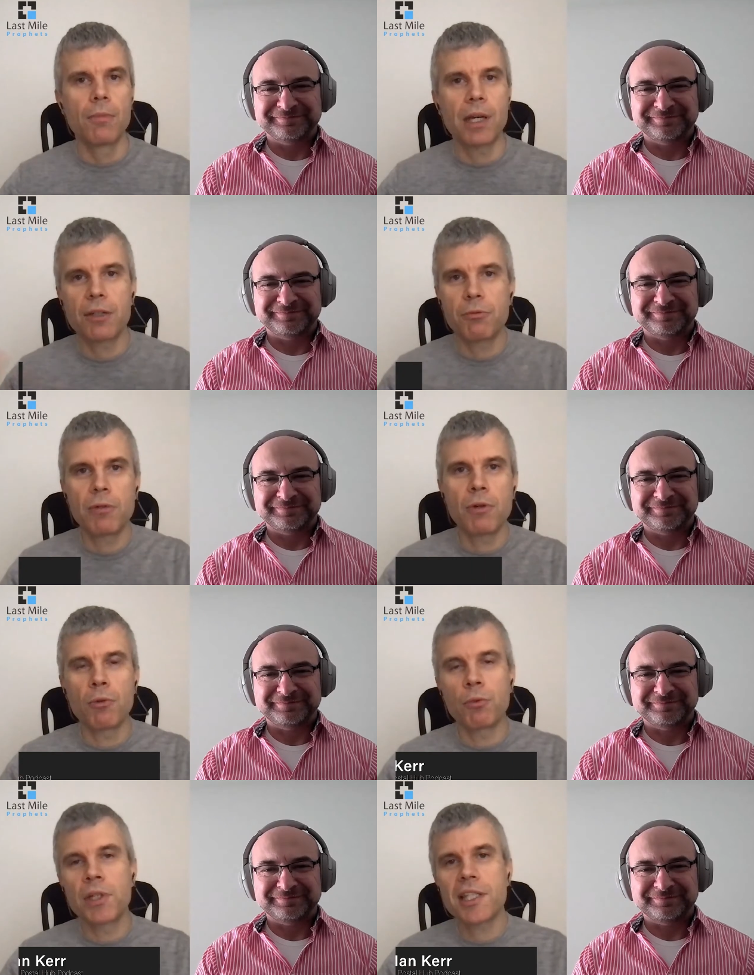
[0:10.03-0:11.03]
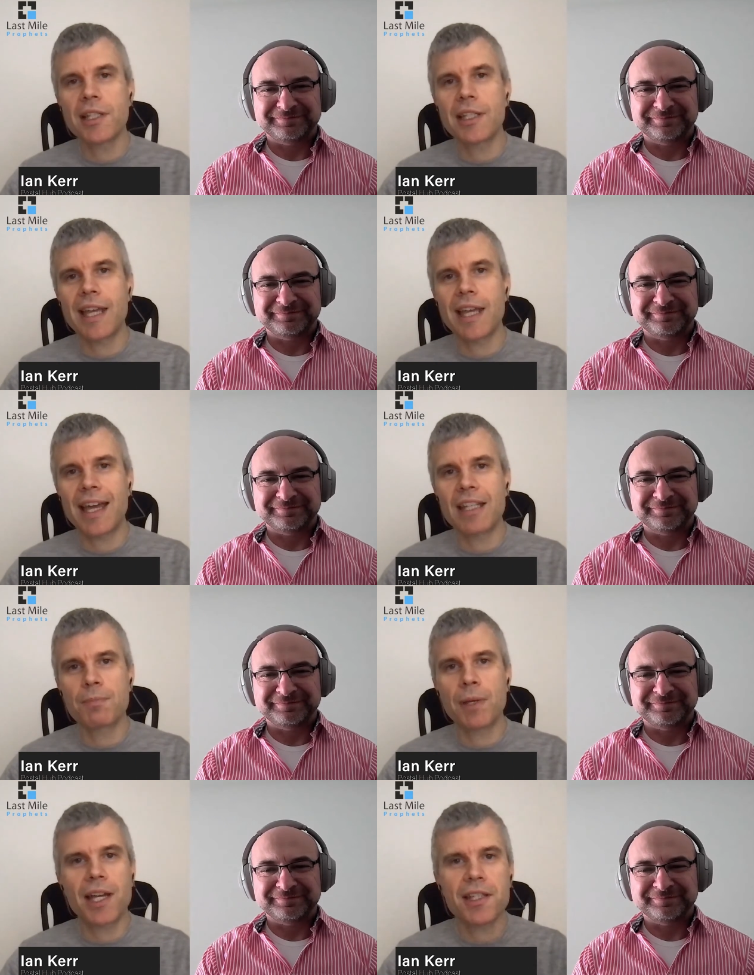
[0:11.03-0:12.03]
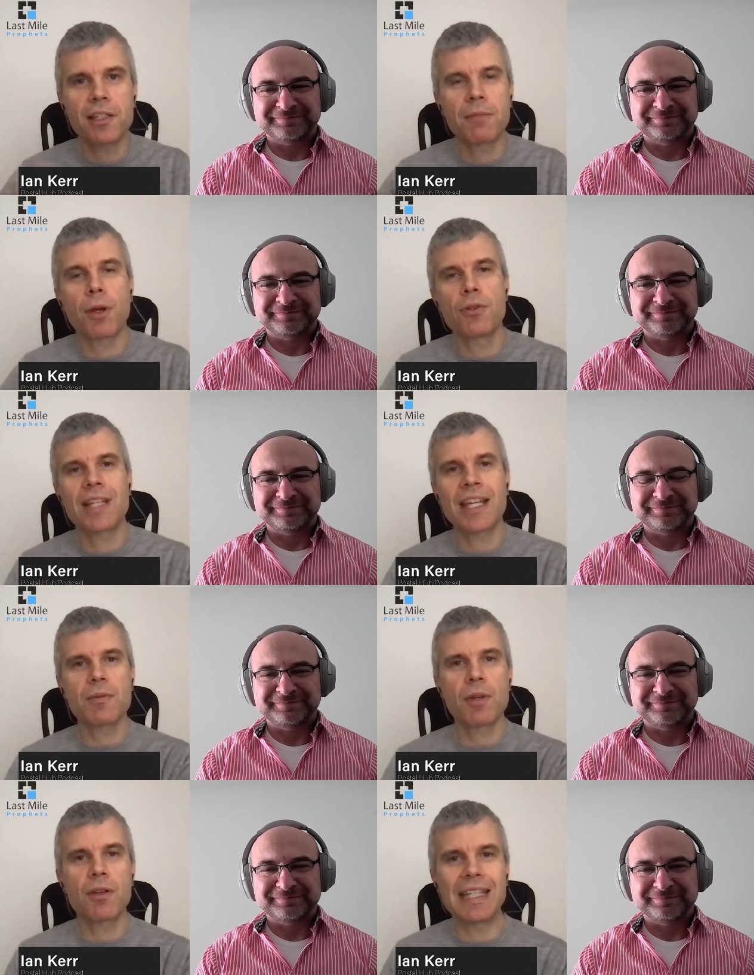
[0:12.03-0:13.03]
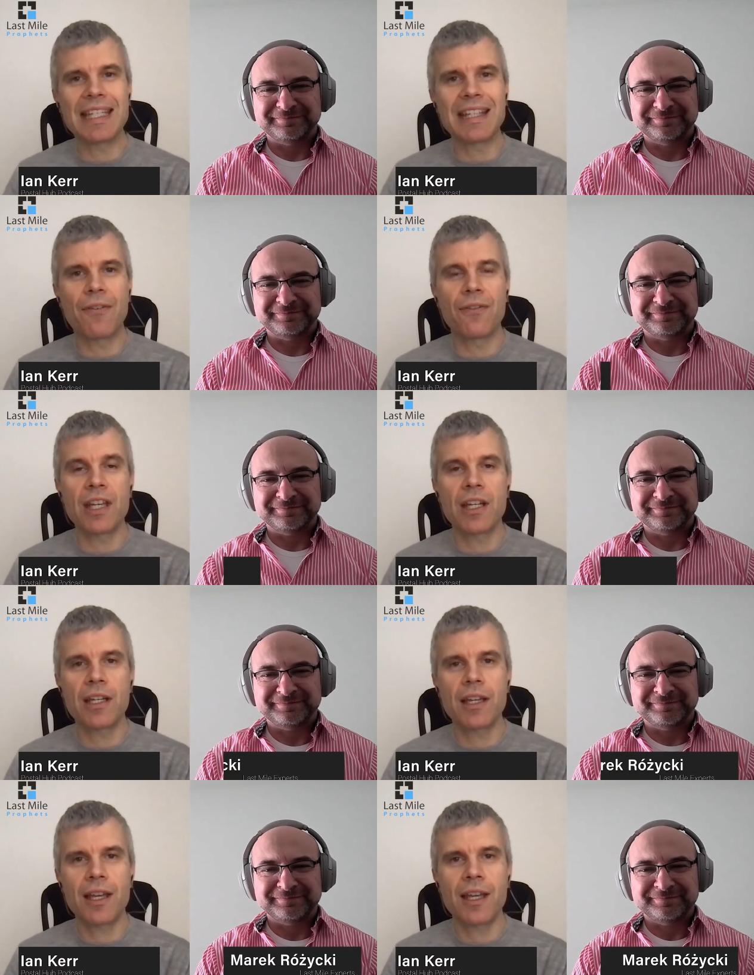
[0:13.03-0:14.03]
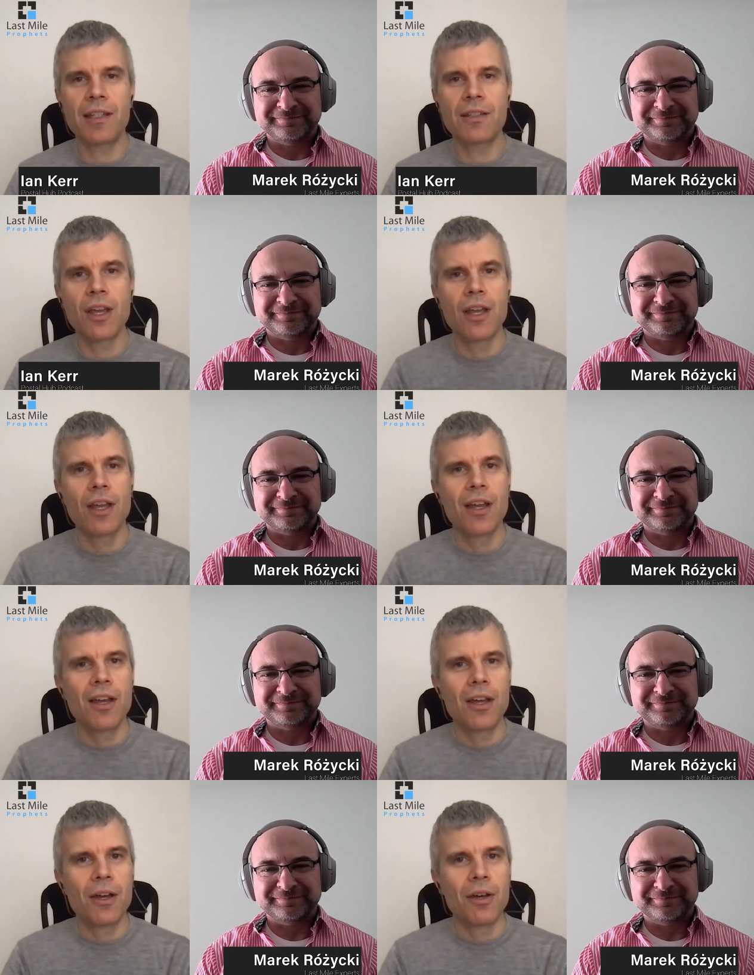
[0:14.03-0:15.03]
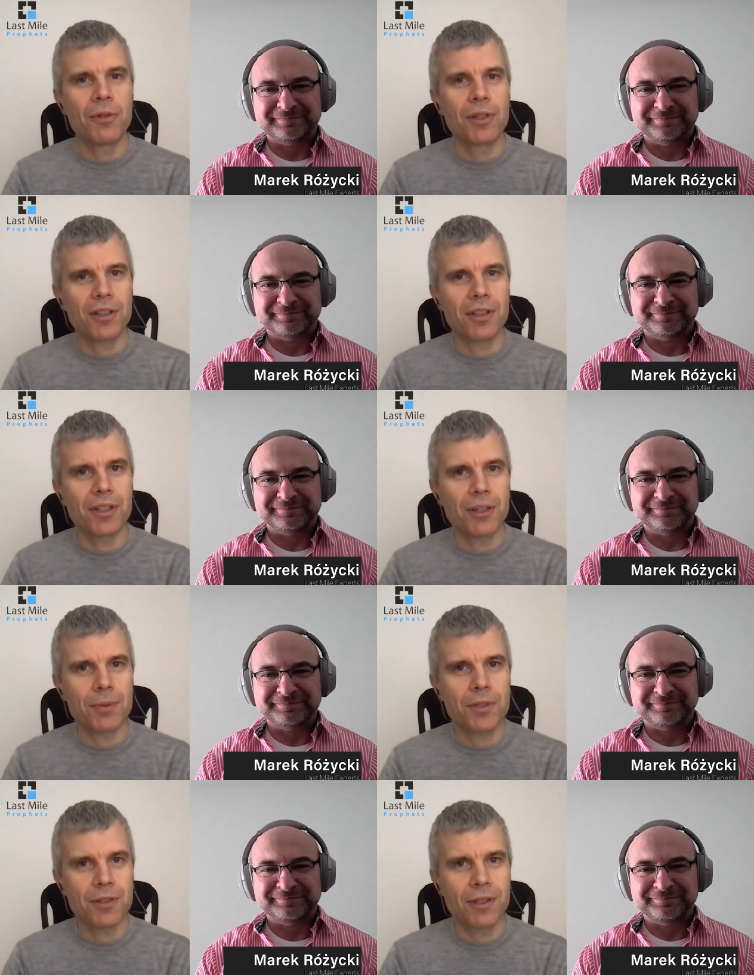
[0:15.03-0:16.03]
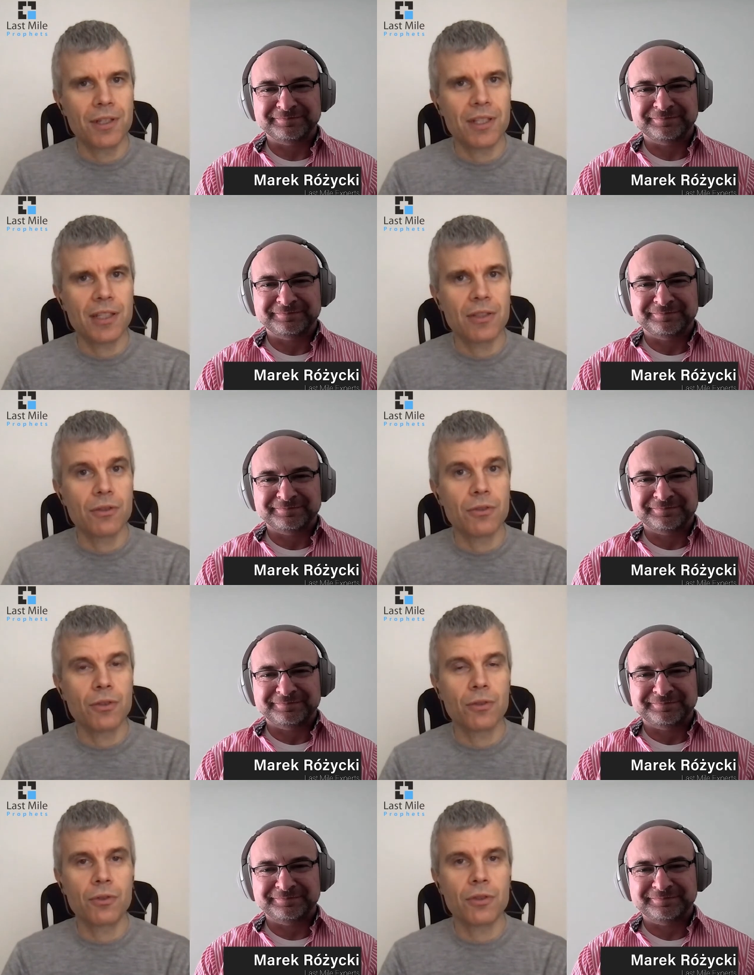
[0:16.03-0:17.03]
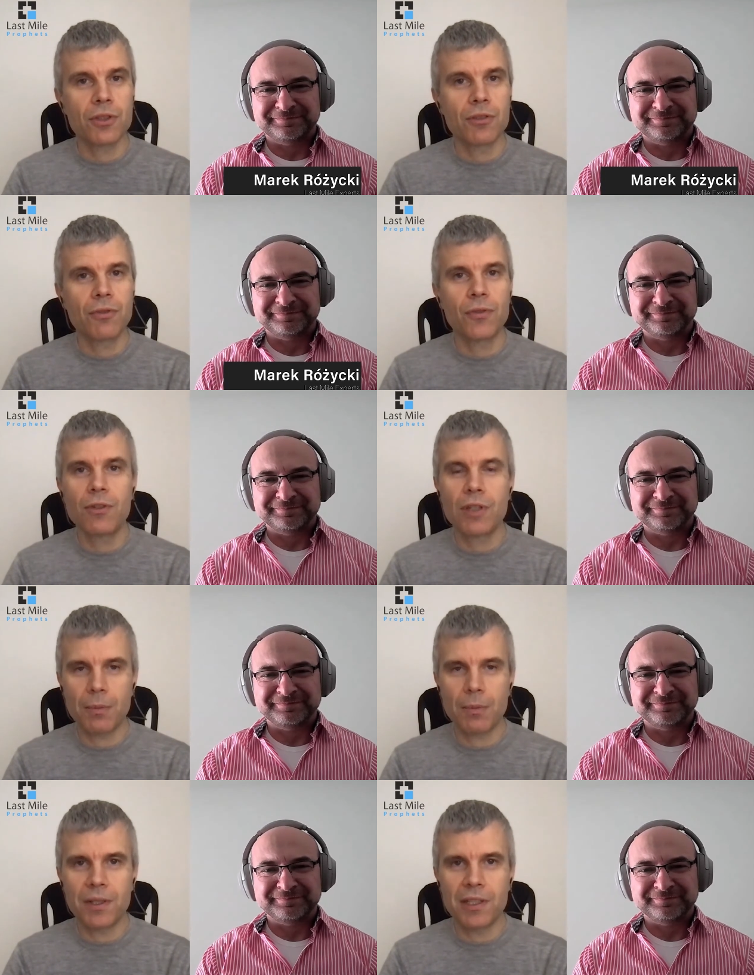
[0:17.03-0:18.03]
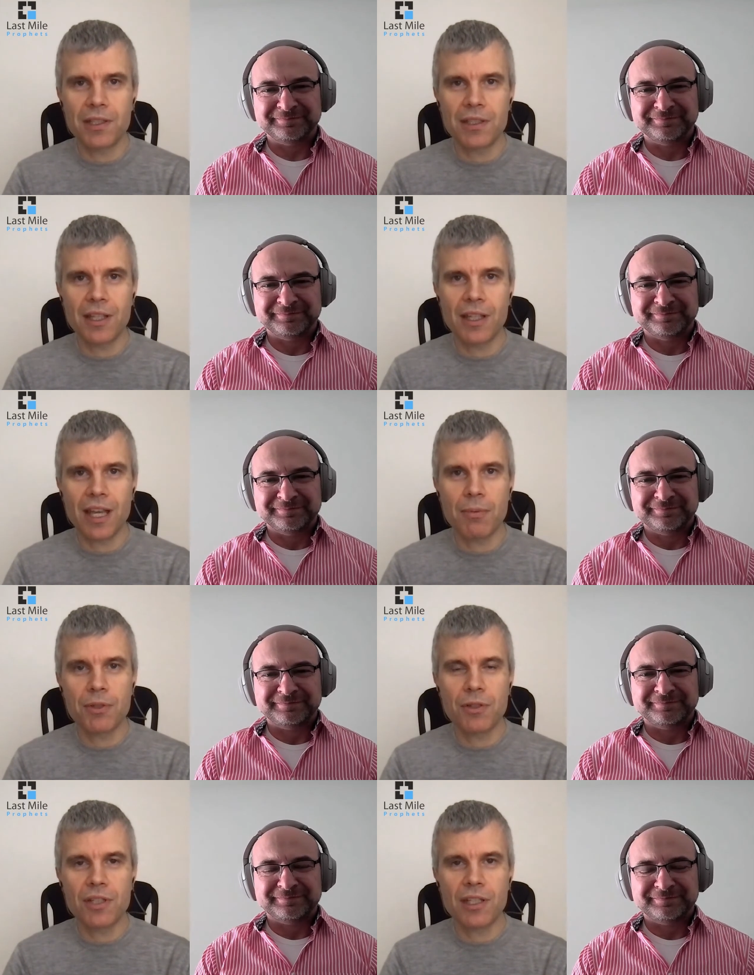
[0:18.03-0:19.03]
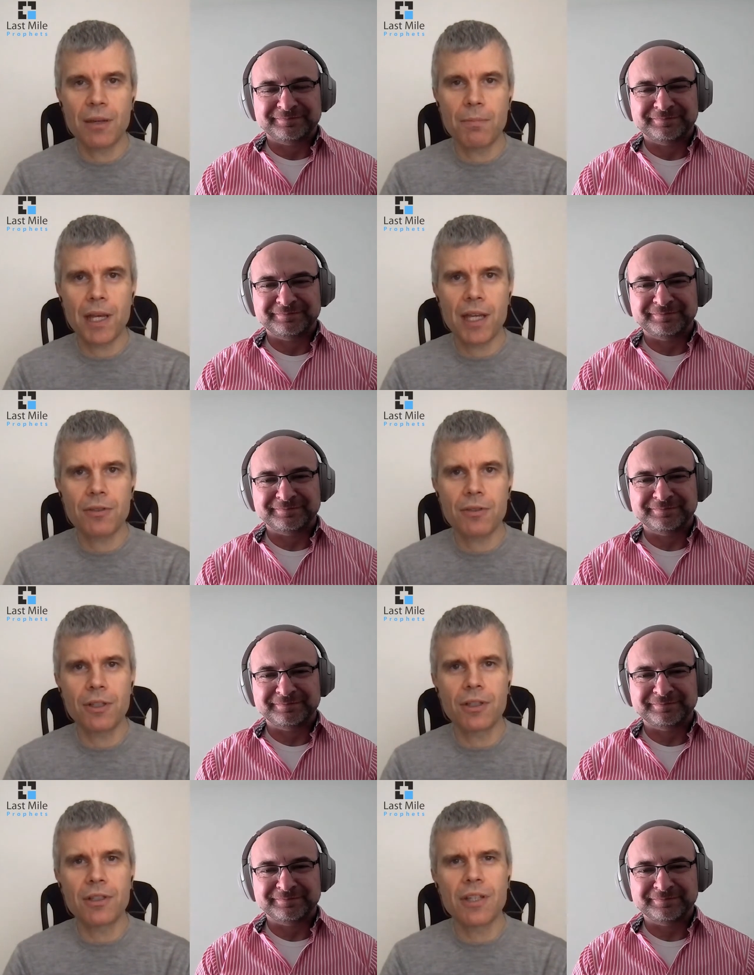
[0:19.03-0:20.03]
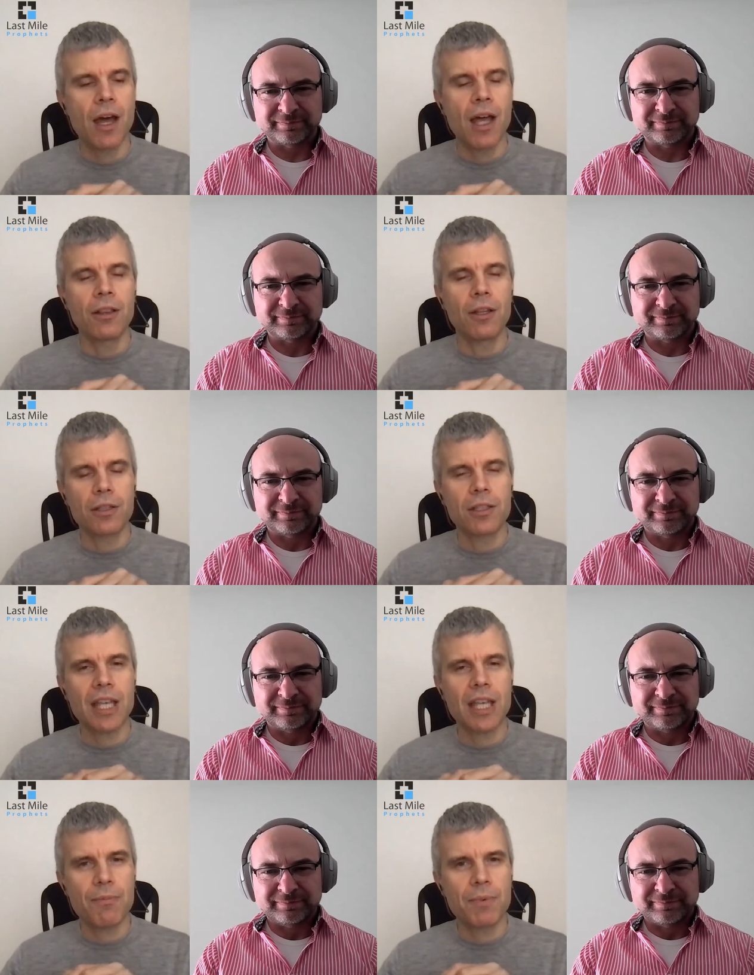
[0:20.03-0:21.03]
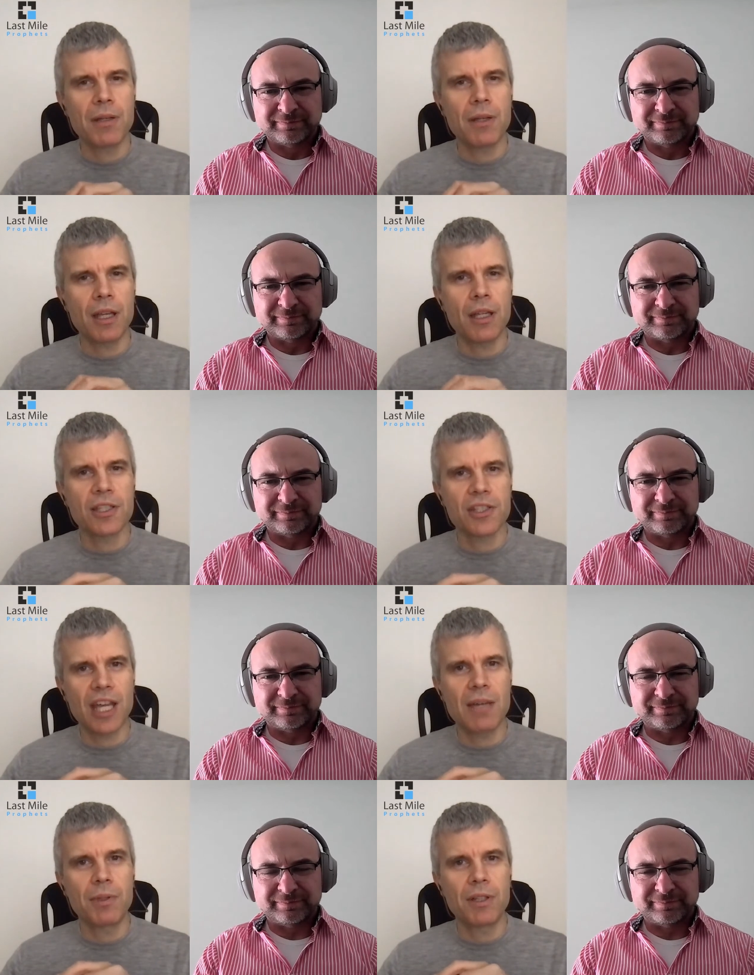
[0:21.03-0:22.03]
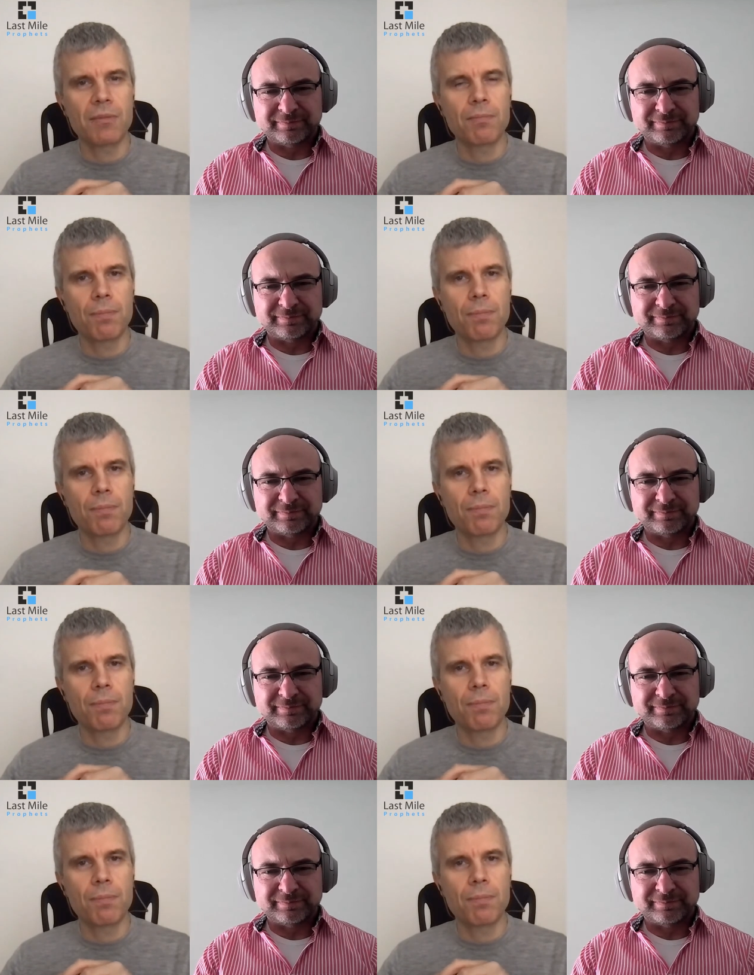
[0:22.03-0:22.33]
Speaker 1: Marek, we were recently at Parcel and Post Expo in Vienna and we got the opportunity to talk to a few companies that are producing parcel lockers. Lockers have been a, a staple at